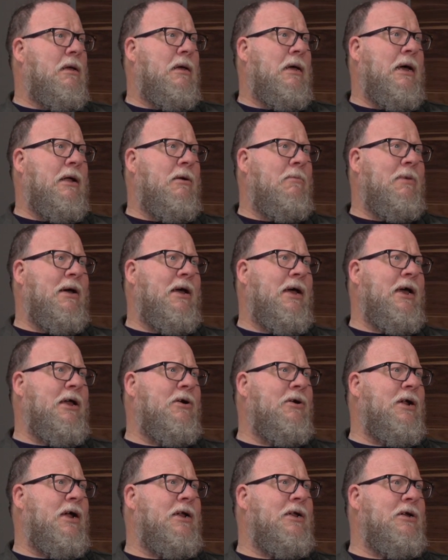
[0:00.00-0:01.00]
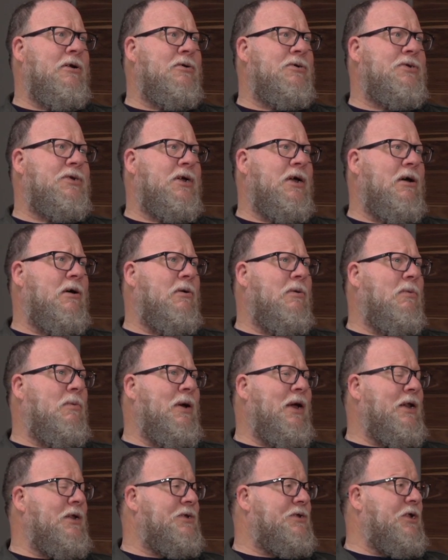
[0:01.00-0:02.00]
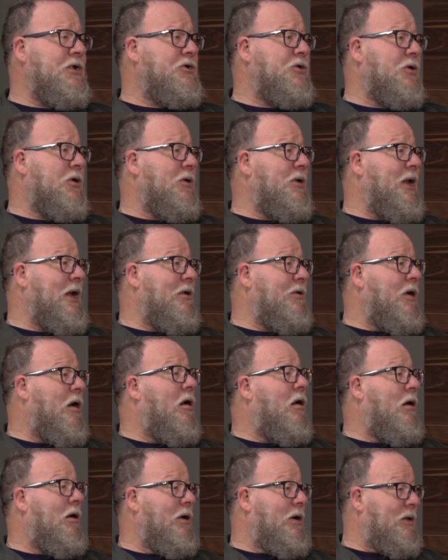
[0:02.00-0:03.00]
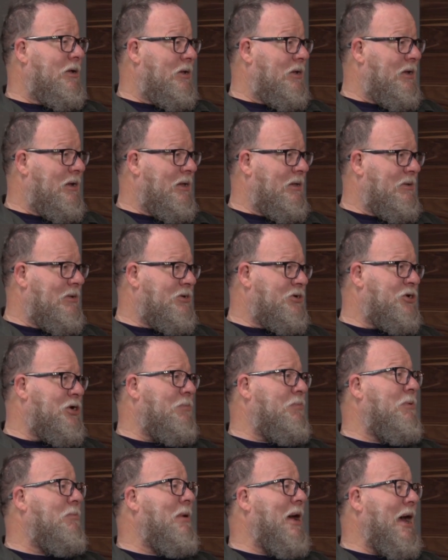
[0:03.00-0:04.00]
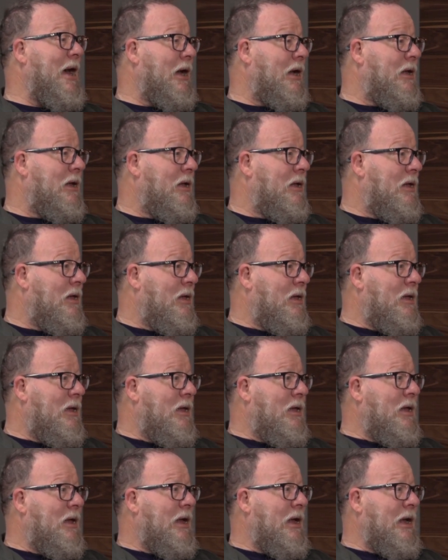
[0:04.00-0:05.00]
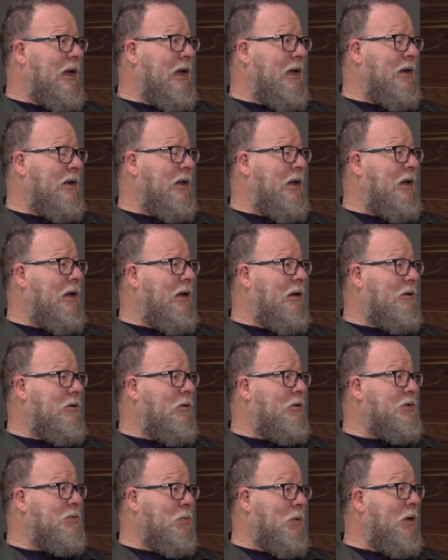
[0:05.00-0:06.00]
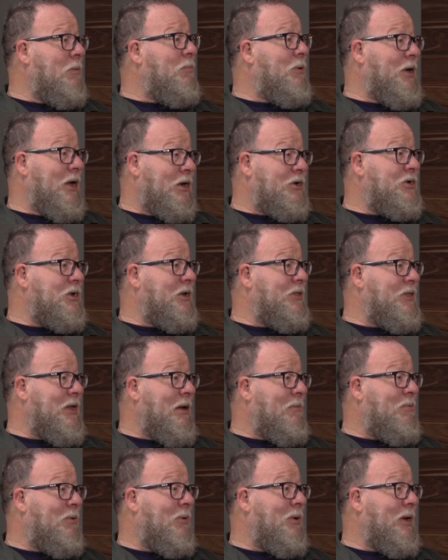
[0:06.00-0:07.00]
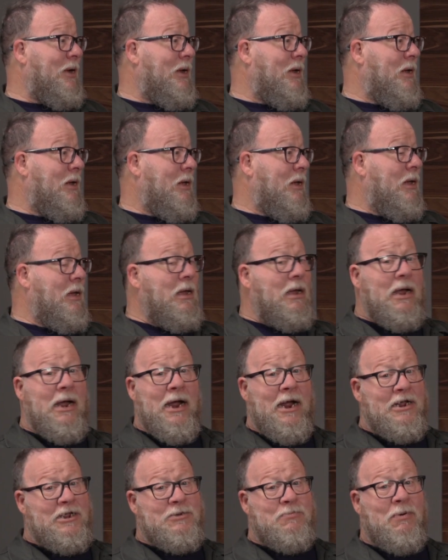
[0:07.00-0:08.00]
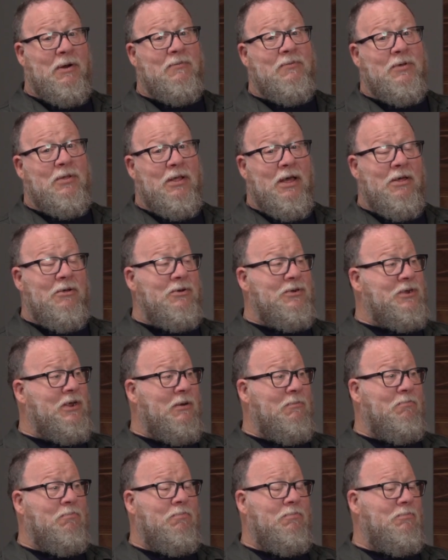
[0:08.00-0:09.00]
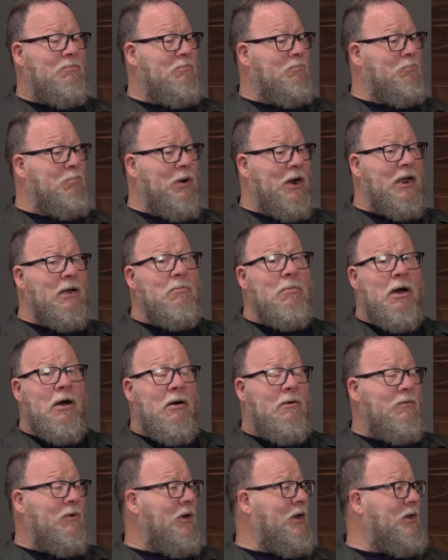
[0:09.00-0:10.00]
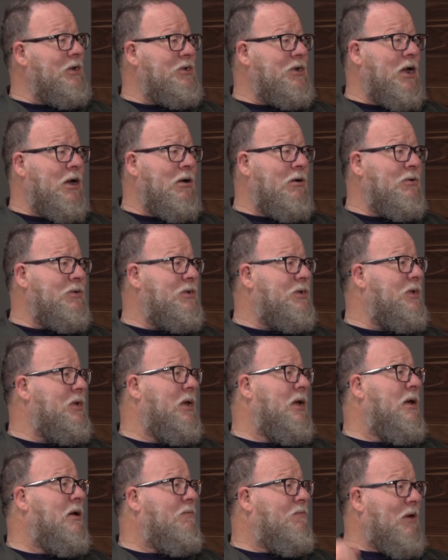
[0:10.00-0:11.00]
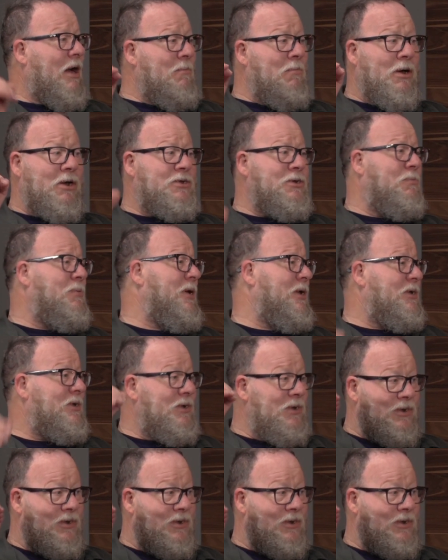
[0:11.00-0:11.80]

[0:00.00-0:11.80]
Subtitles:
about 8 or 9 years ago, we had a stitcher go down hard, ship it back. And of course, we're in production at that point. And Springfield Leather said, bring them over in totes, $5 a piece.